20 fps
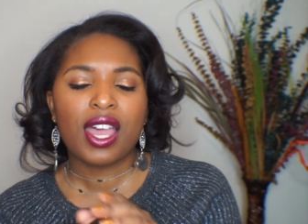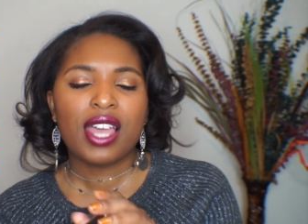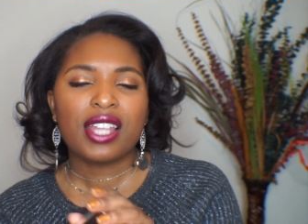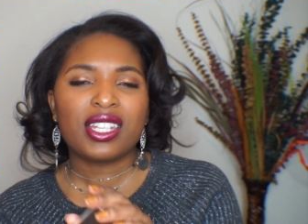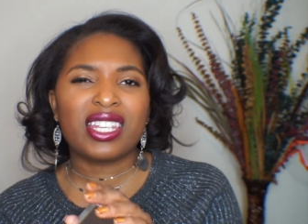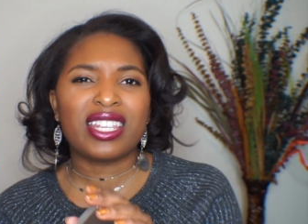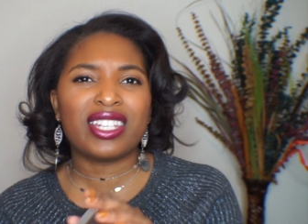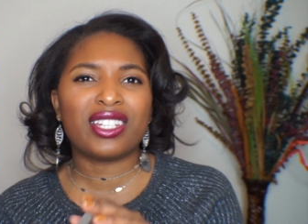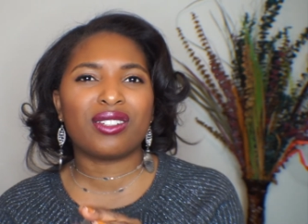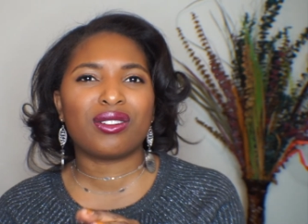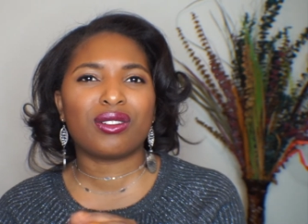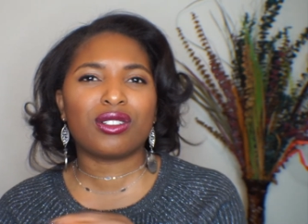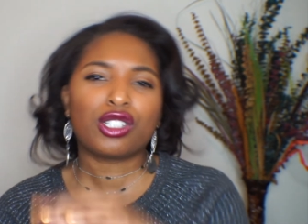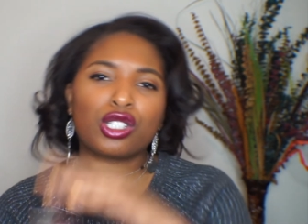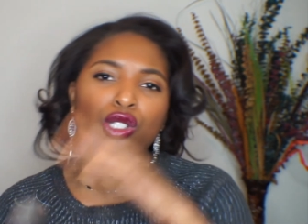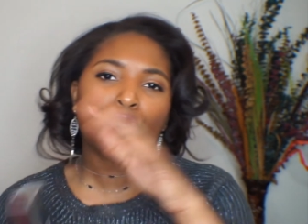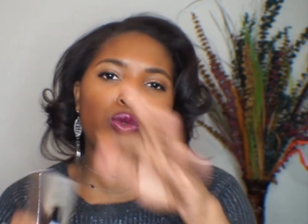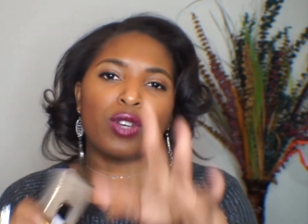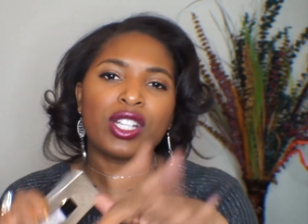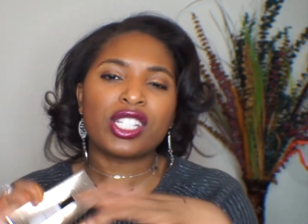to
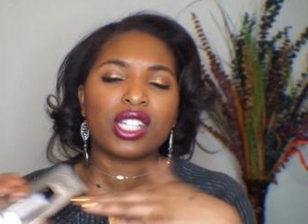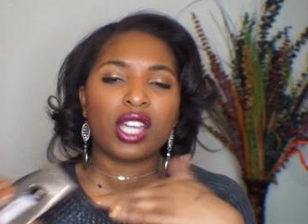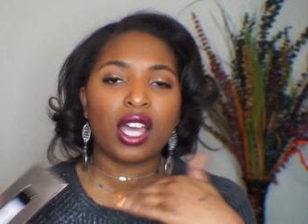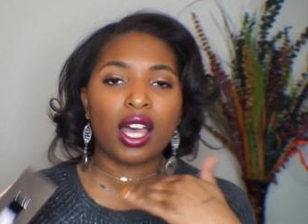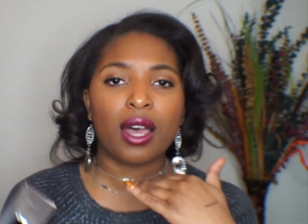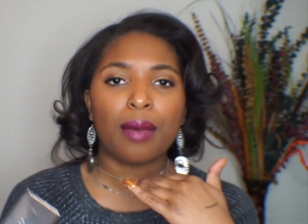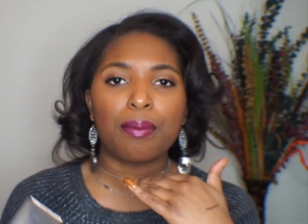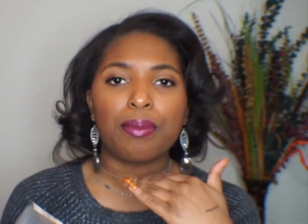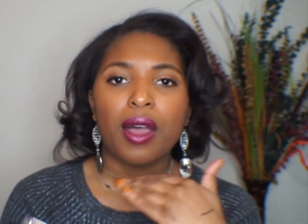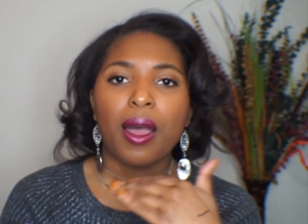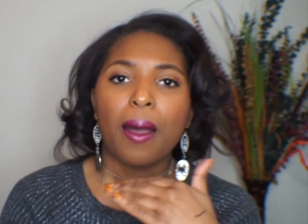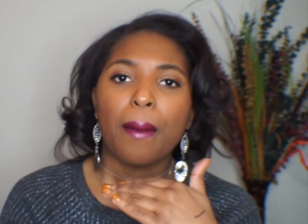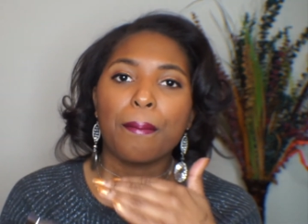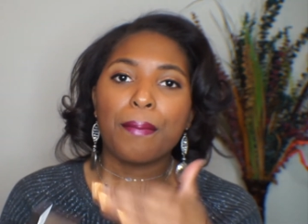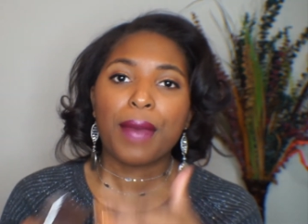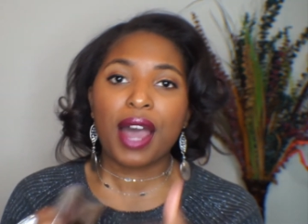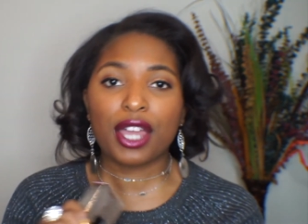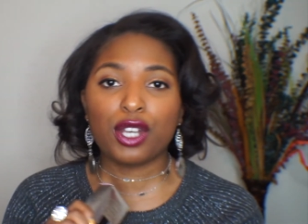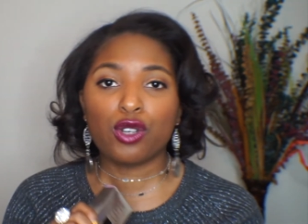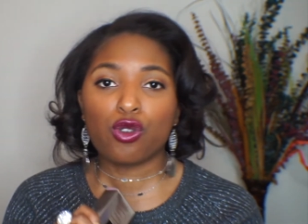switch up
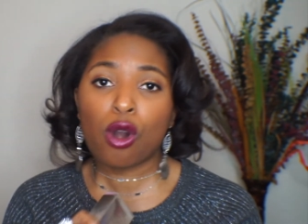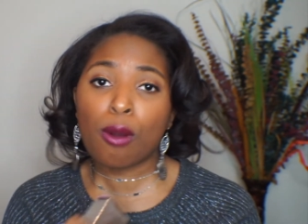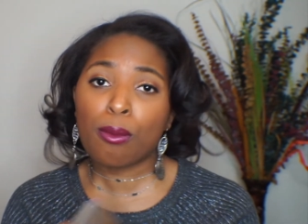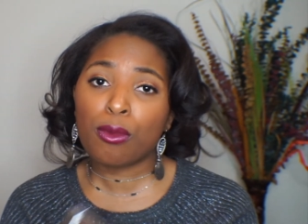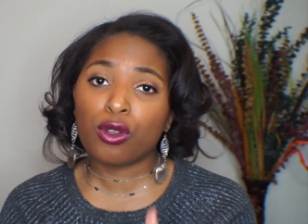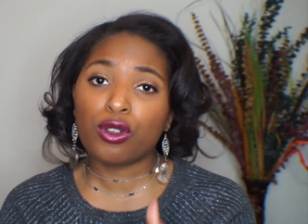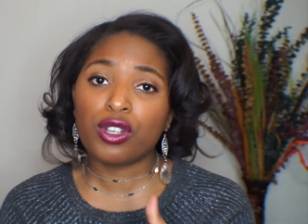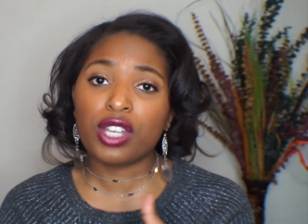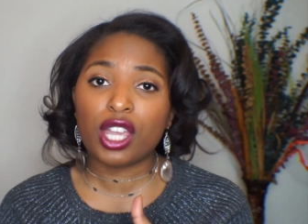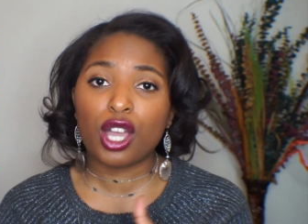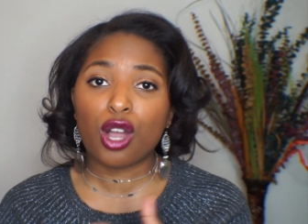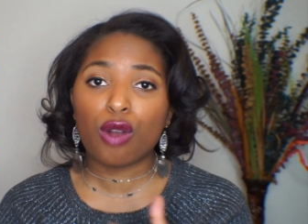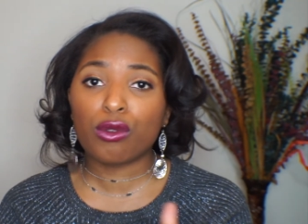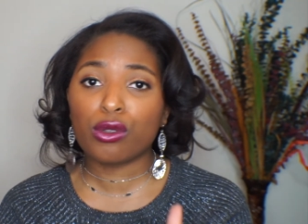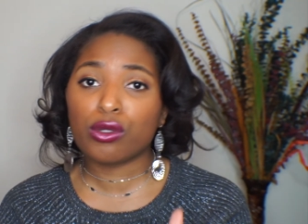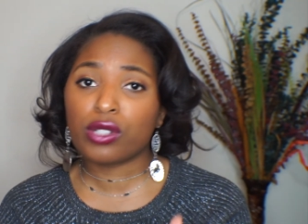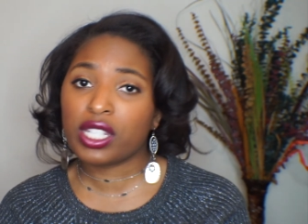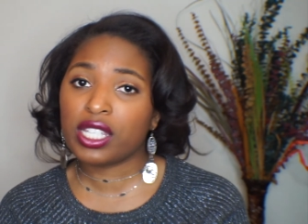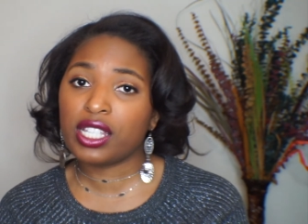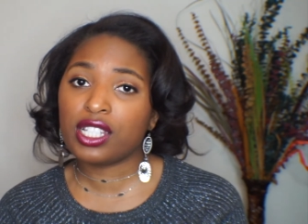my normal nail
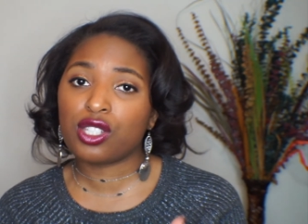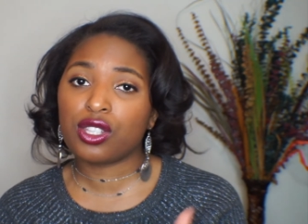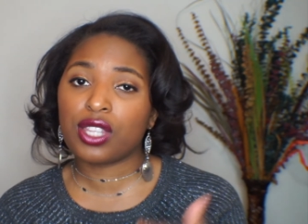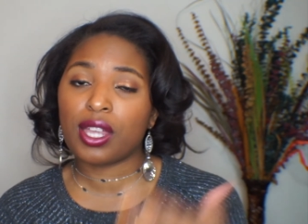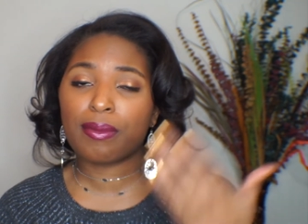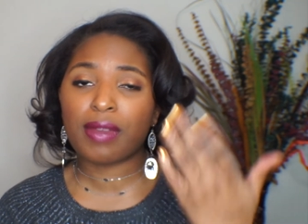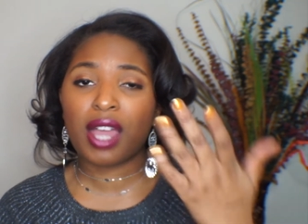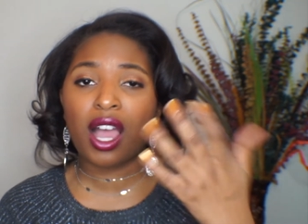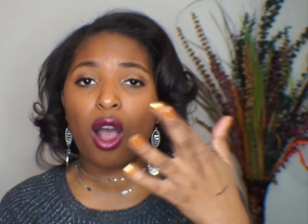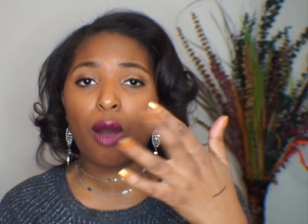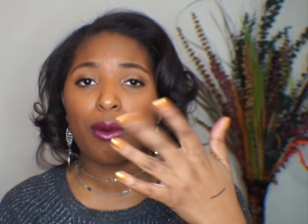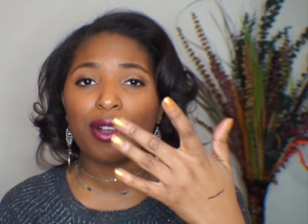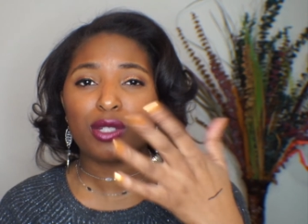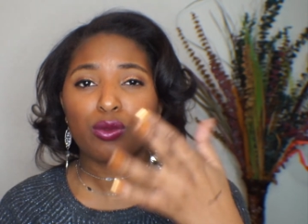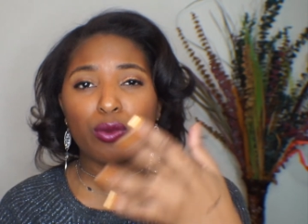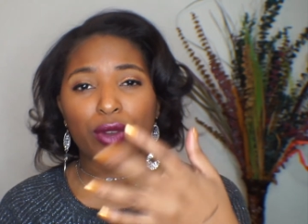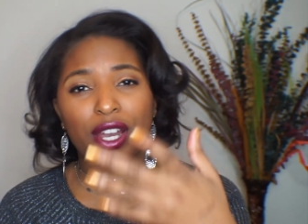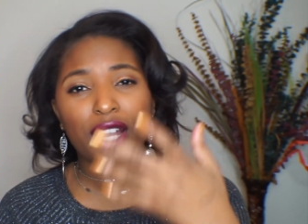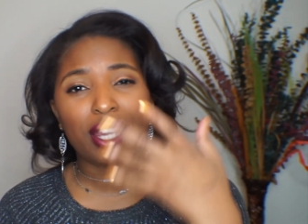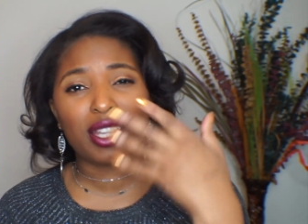routines, because I'm not always
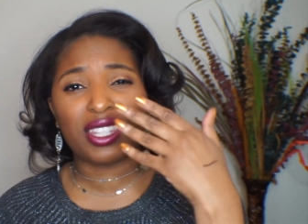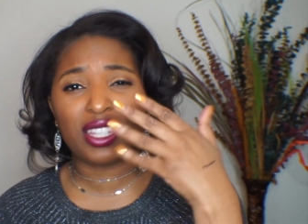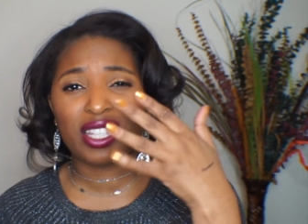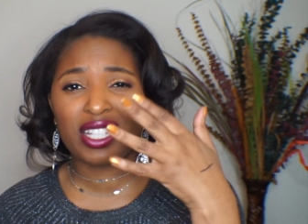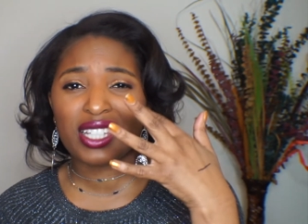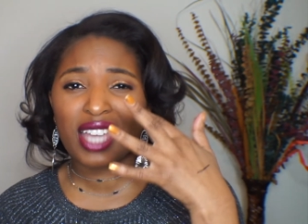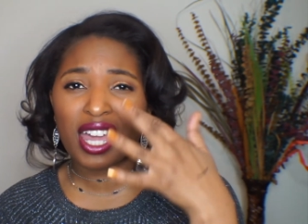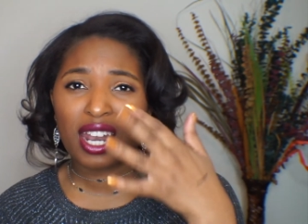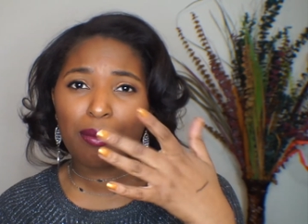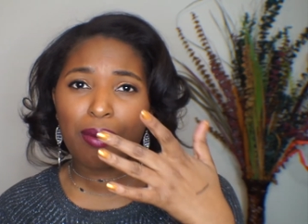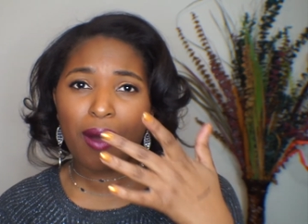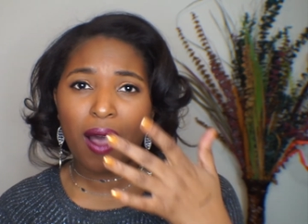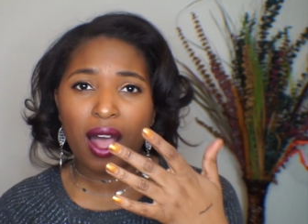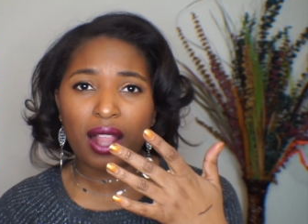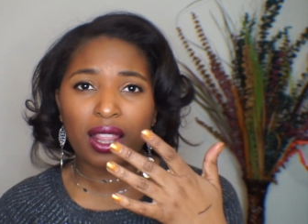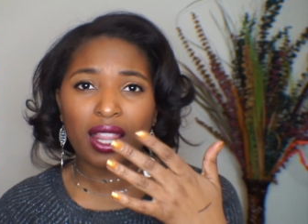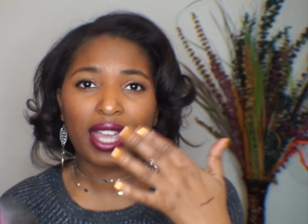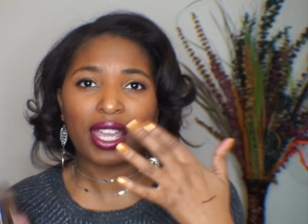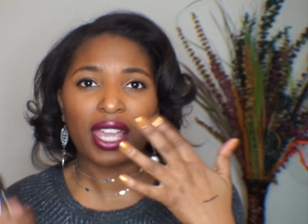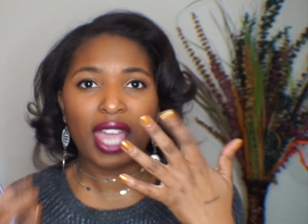wearing this kind of pot,
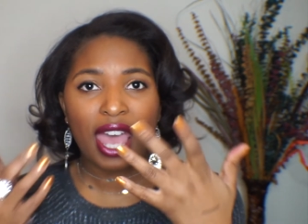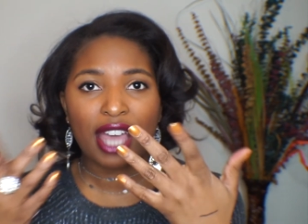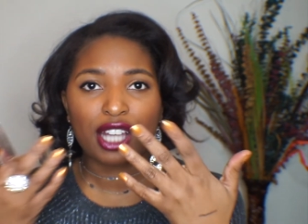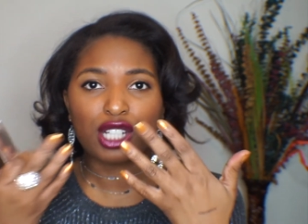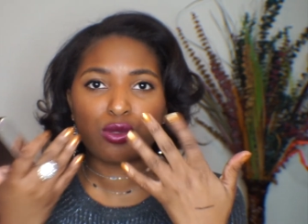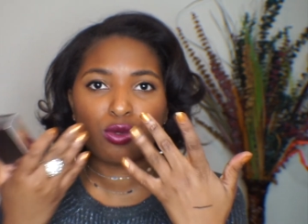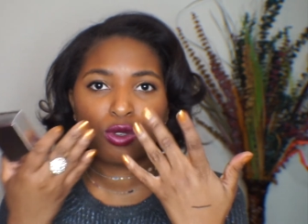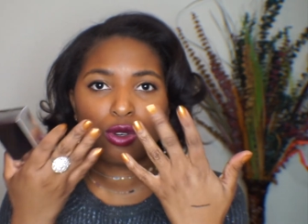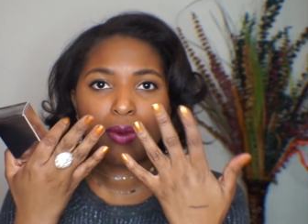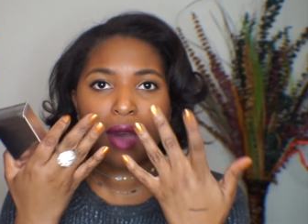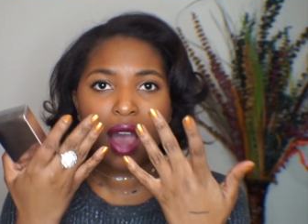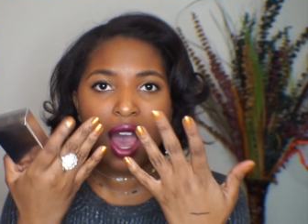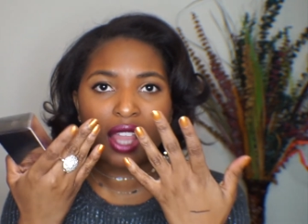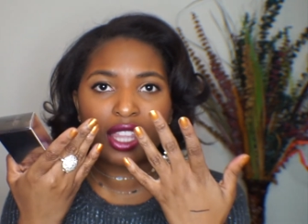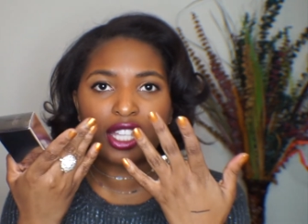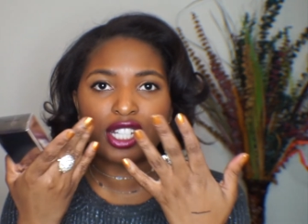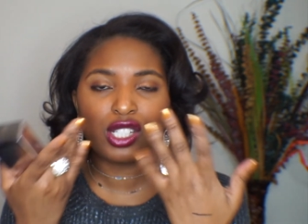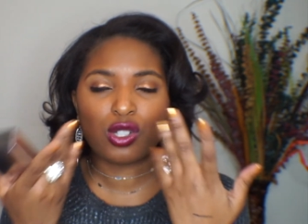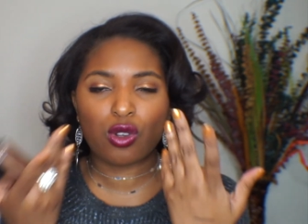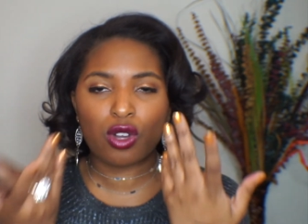like actual
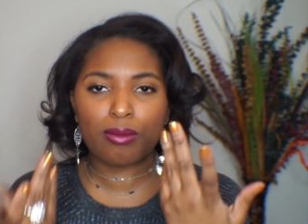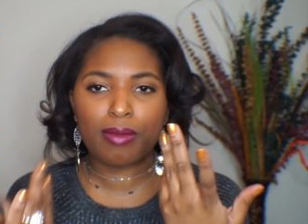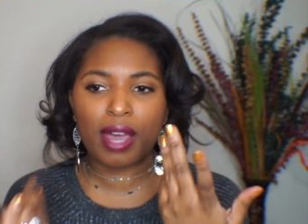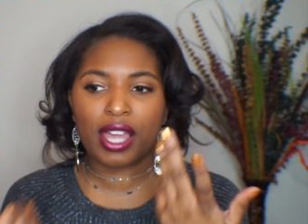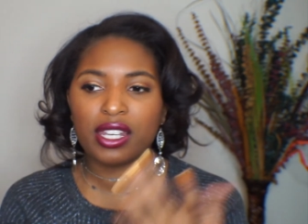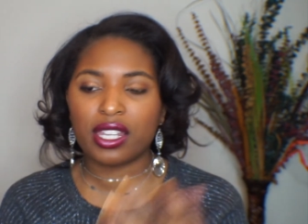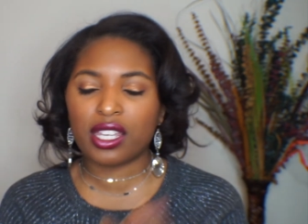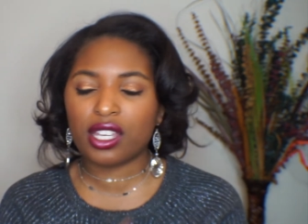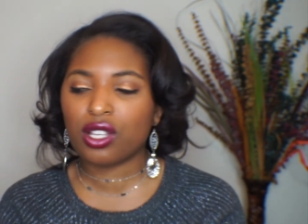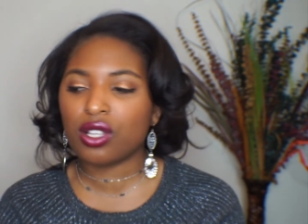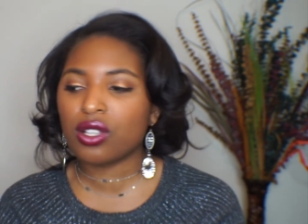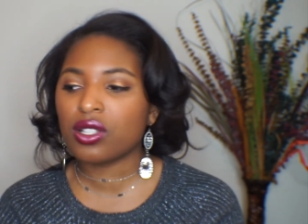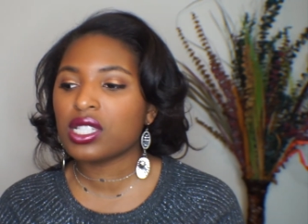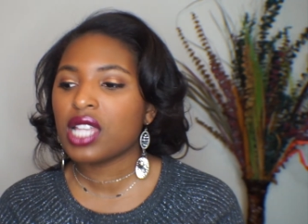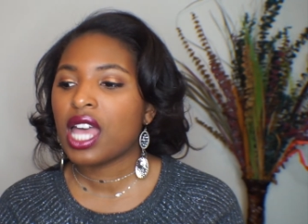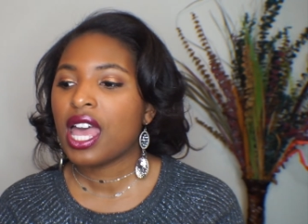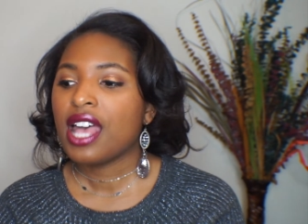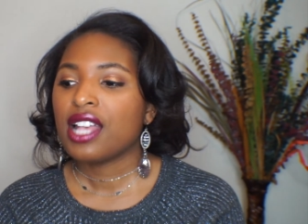polish on my nails.